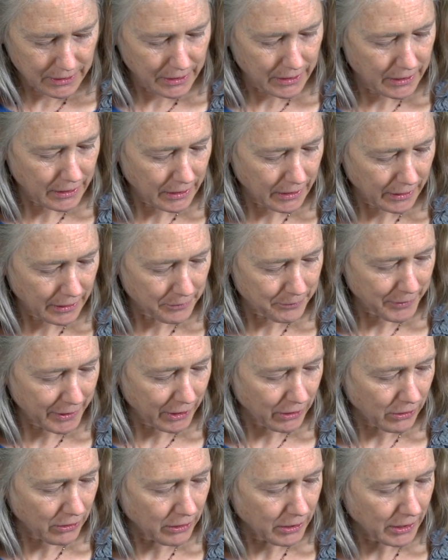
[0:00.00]
and I can
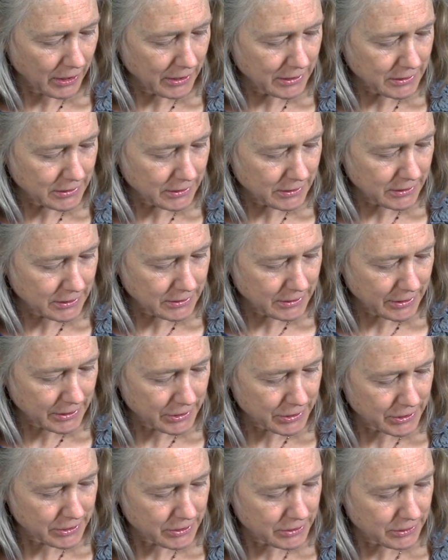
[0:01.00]
make all kinds of
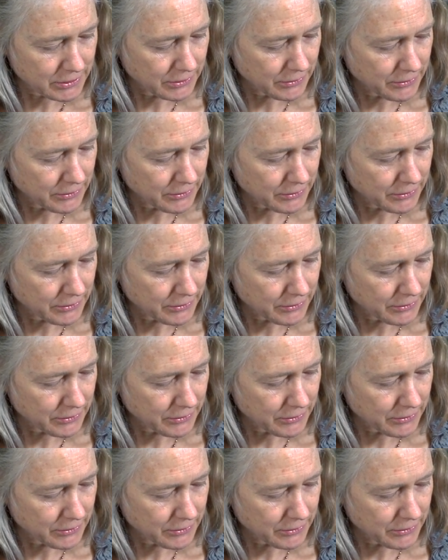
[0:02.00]
decisions.